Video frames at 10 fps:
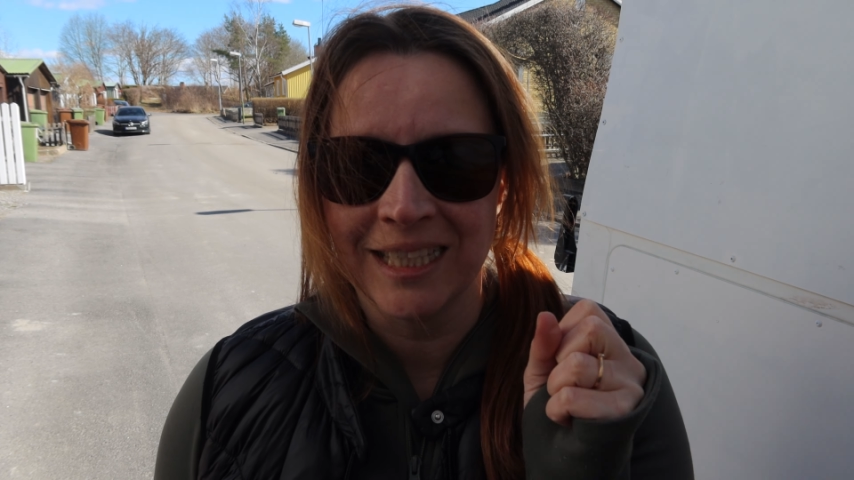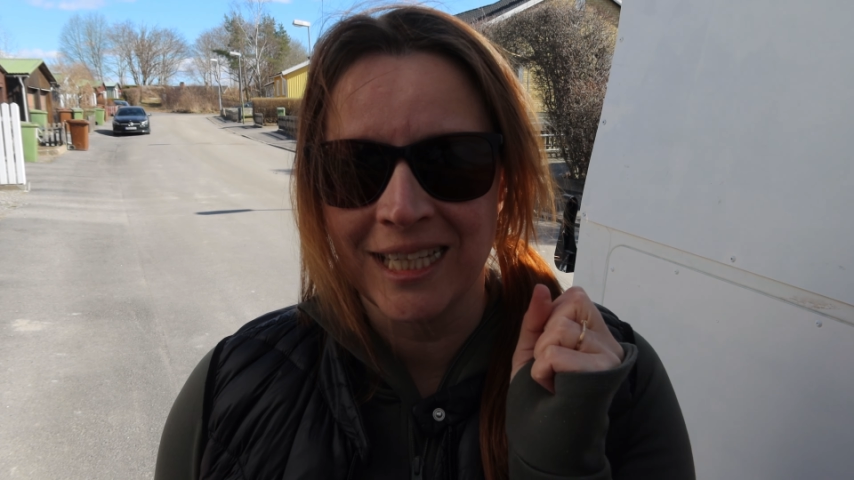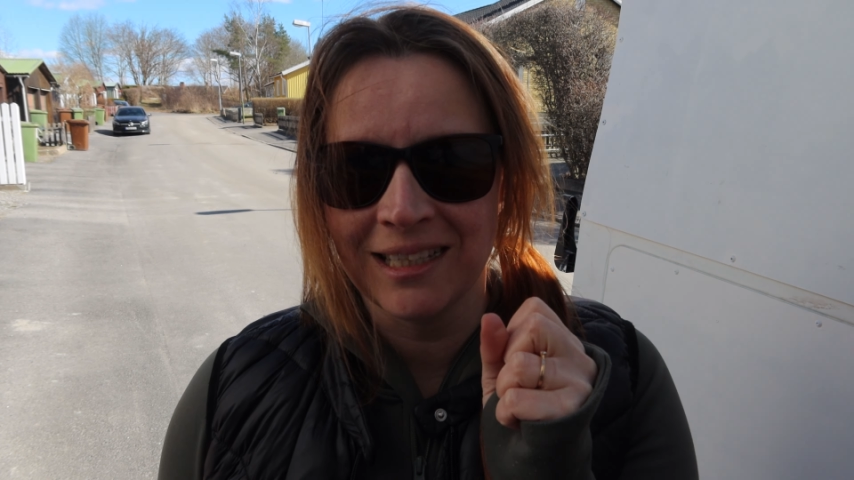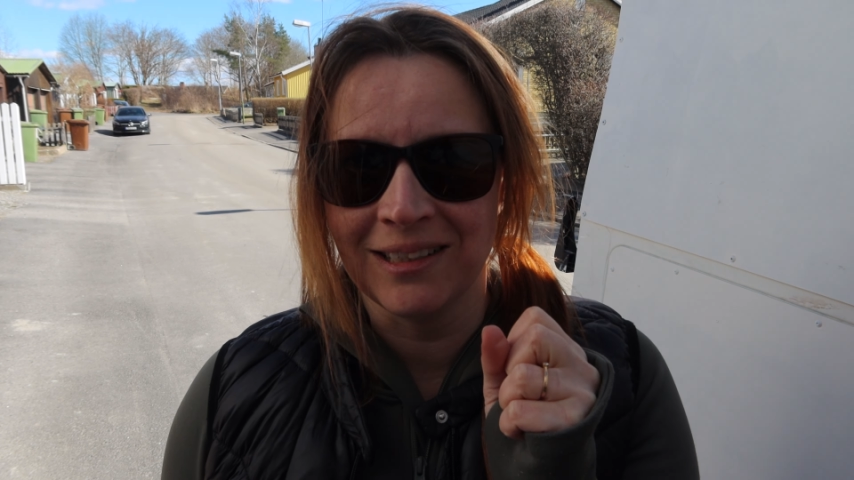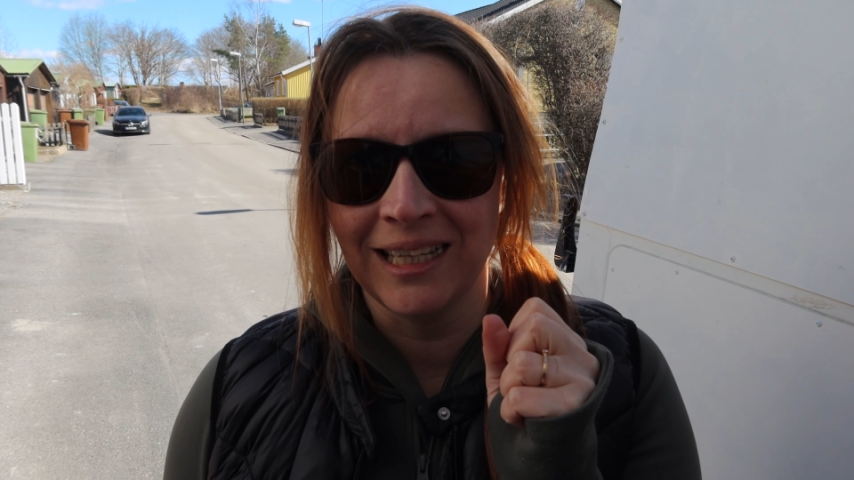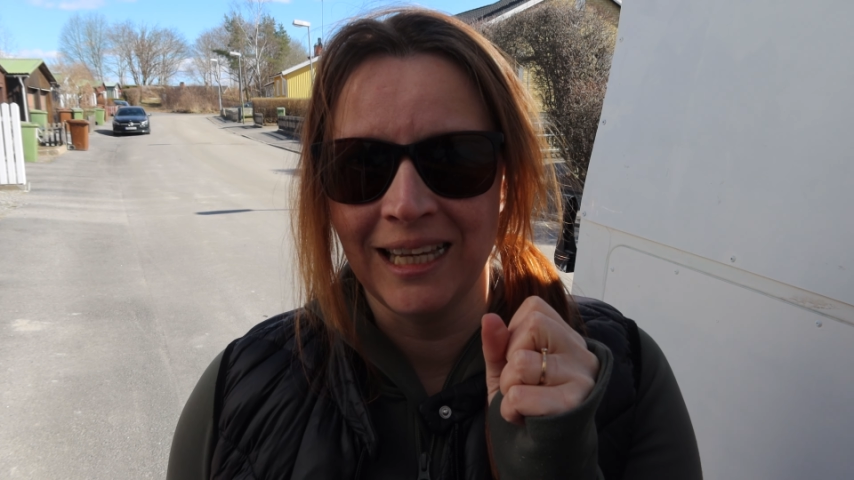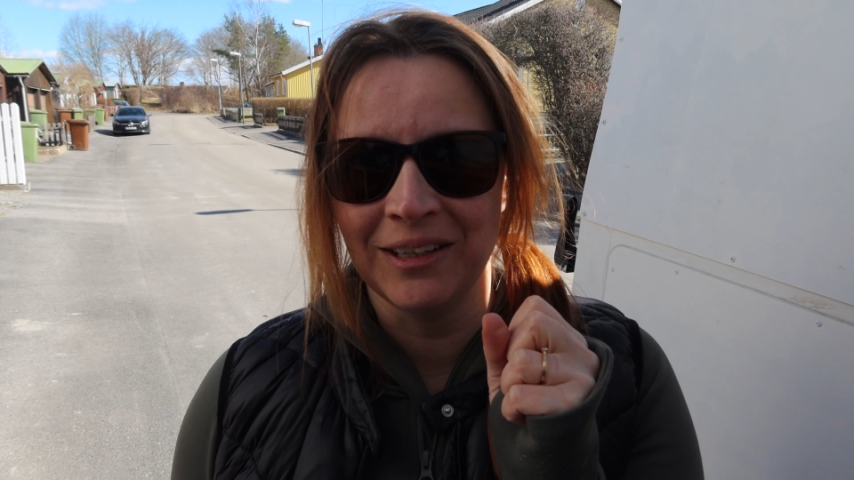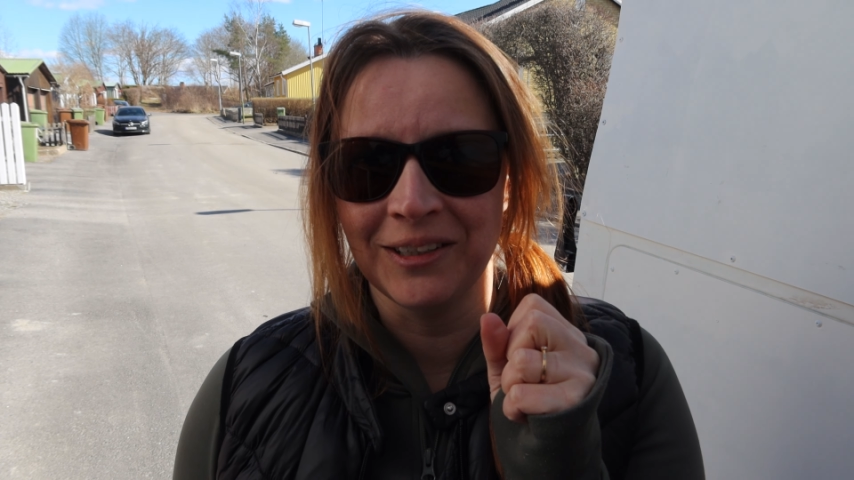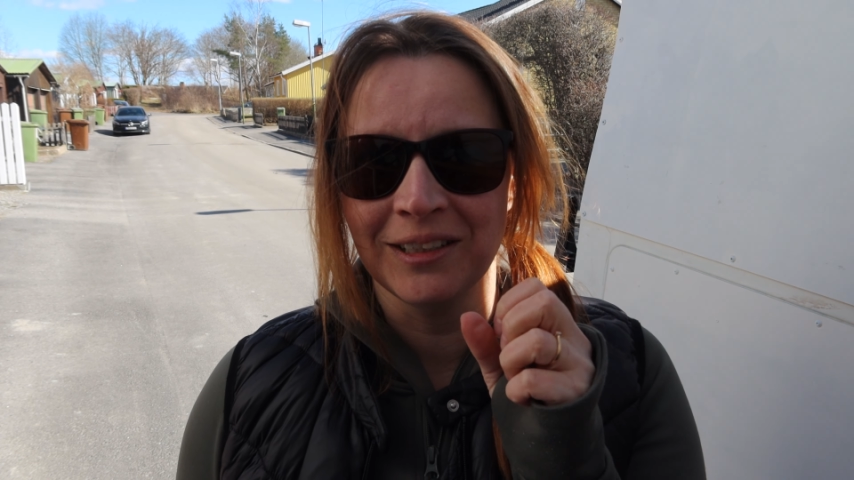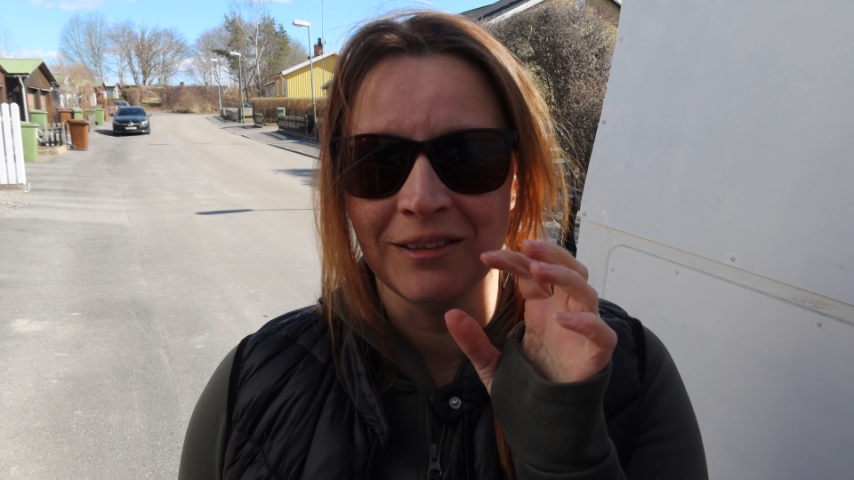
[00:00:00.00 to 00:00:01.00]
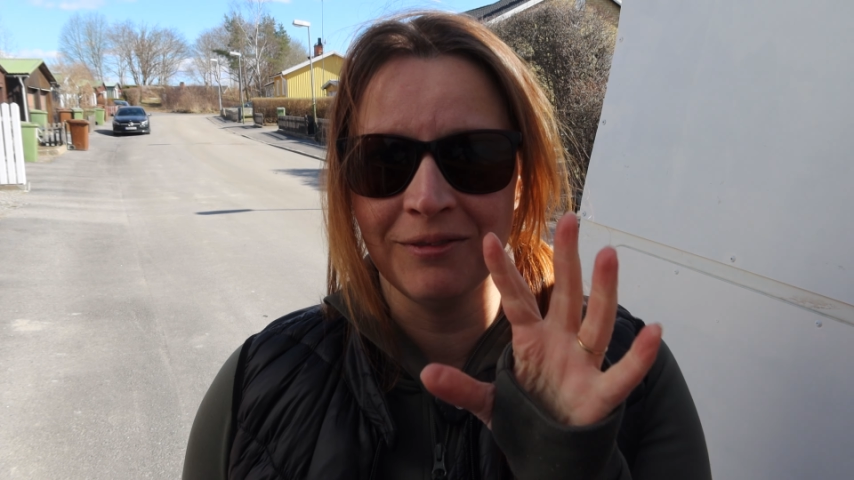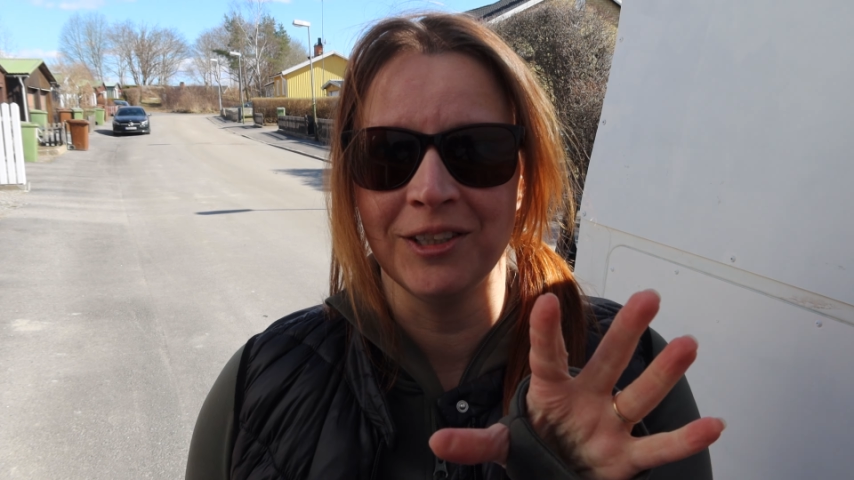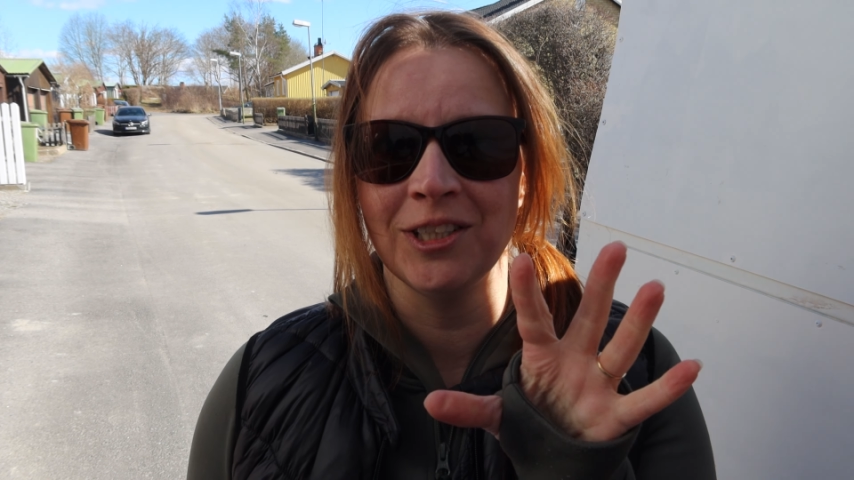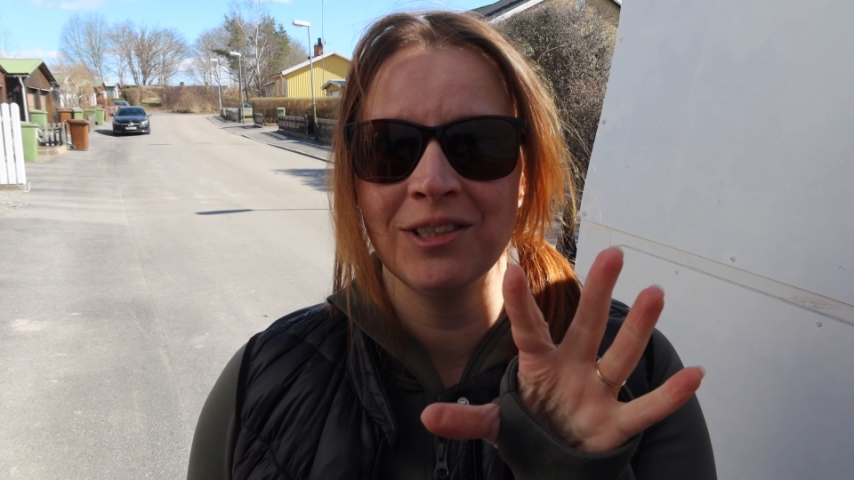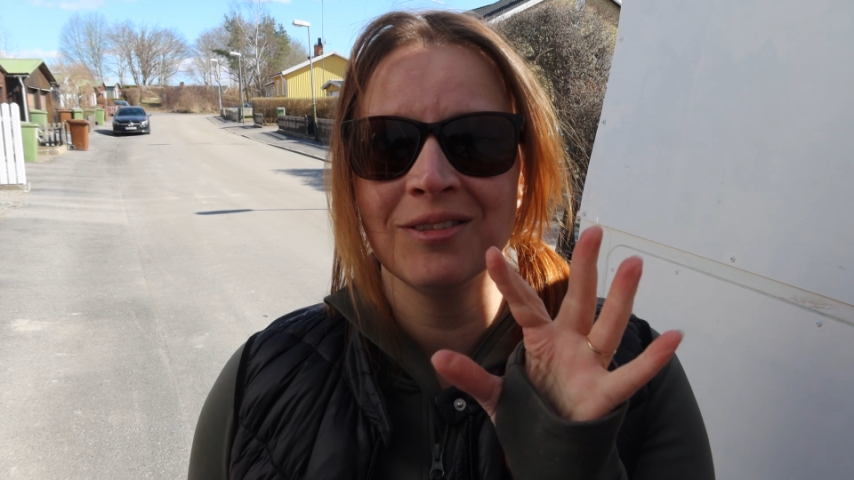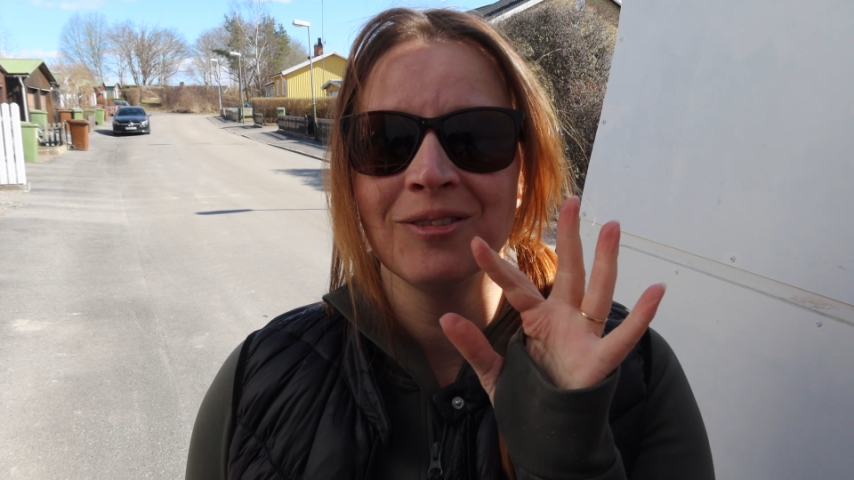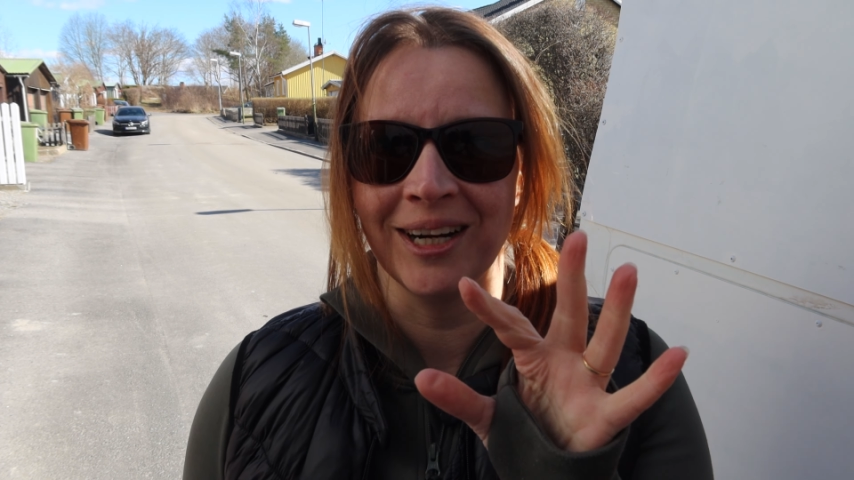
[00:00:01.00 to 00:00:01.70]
diesel heater the first